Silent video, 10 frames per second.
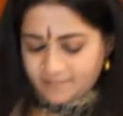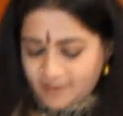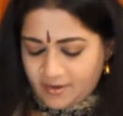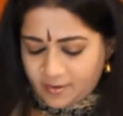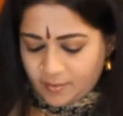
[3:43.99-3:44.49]

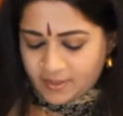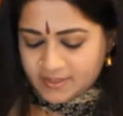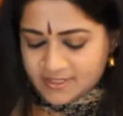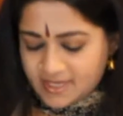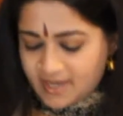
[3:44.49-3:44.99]
Very
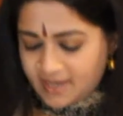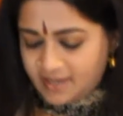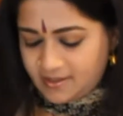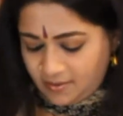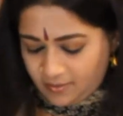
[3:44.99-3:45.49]
well
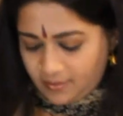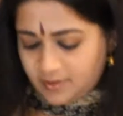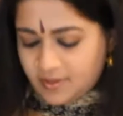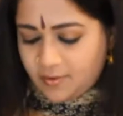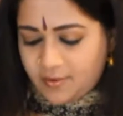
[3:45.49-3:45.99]
done,
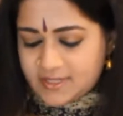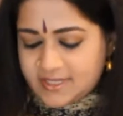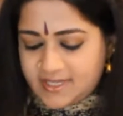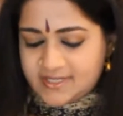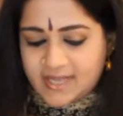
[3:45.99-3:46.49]
all
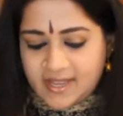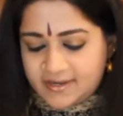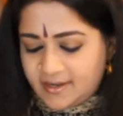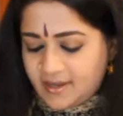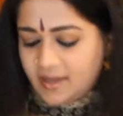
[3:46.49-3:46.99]
coarsely
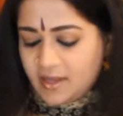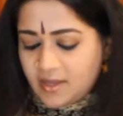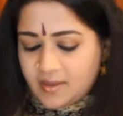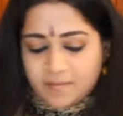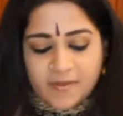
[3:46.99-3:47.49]
done.
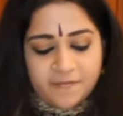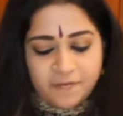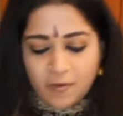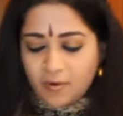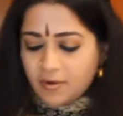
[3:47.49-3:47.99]

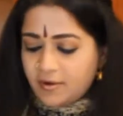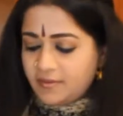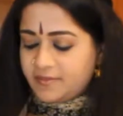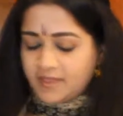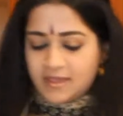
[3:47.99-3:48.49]
Before
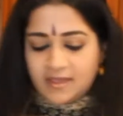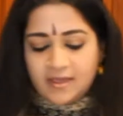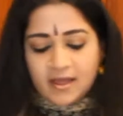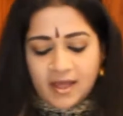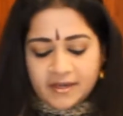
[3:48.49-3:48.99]

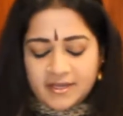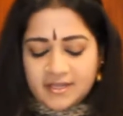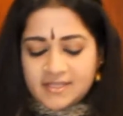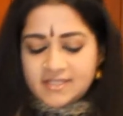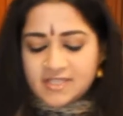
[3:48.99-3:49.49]
the
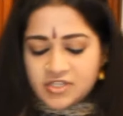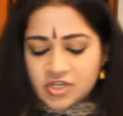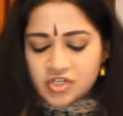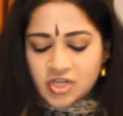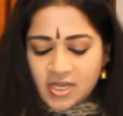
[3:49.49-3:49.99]
onions, the
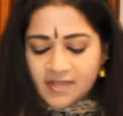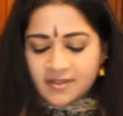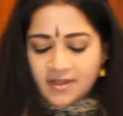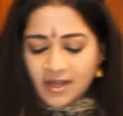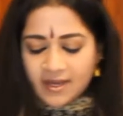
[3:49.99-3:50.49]
ginger and
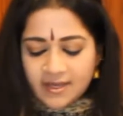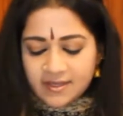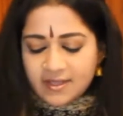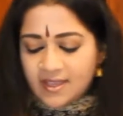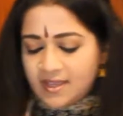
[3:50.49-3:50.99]
the
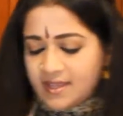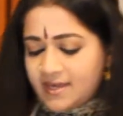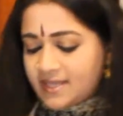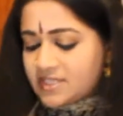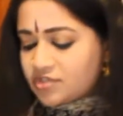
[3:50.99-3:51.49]
garlic
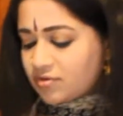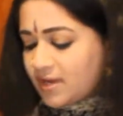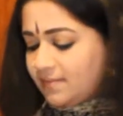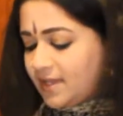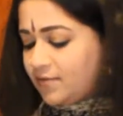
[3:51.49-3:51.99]
get
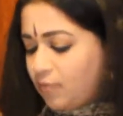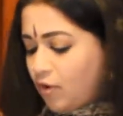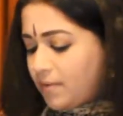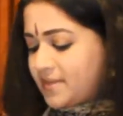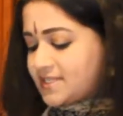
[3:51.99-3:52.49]
extremely
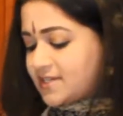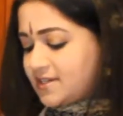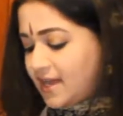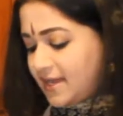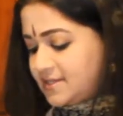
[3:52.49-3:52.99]
warm, it's a
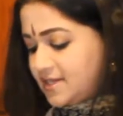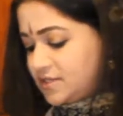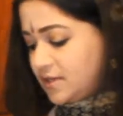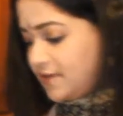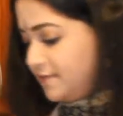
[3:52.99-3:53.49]
good idea
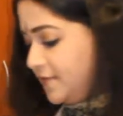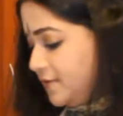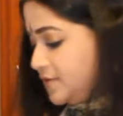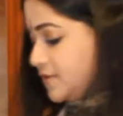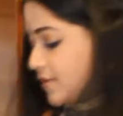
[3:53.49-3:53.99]
to
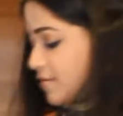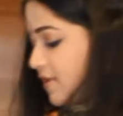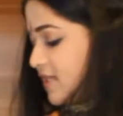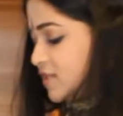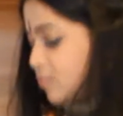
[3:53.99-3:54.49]
infuse your
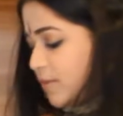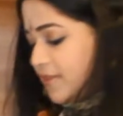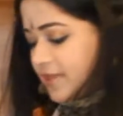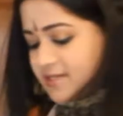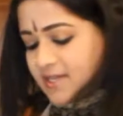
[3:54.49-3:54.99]
greens
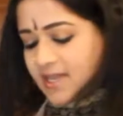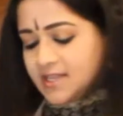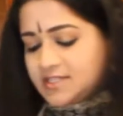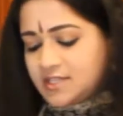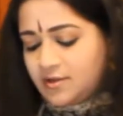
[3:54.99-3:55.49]
with it.
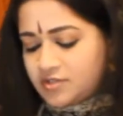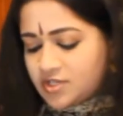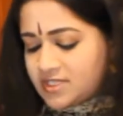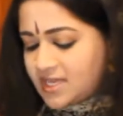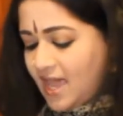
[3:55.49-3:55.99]
So
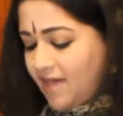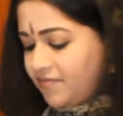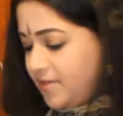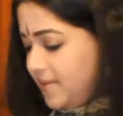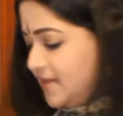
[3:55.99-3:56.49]
just
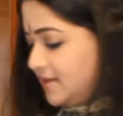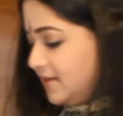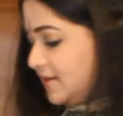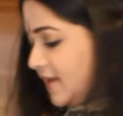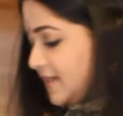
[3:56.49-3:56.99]
add them in
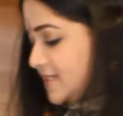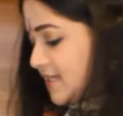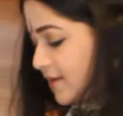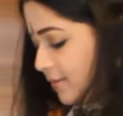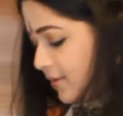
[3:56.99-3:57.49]
like
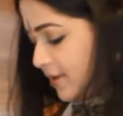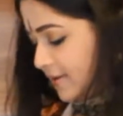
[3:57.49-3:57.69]
so.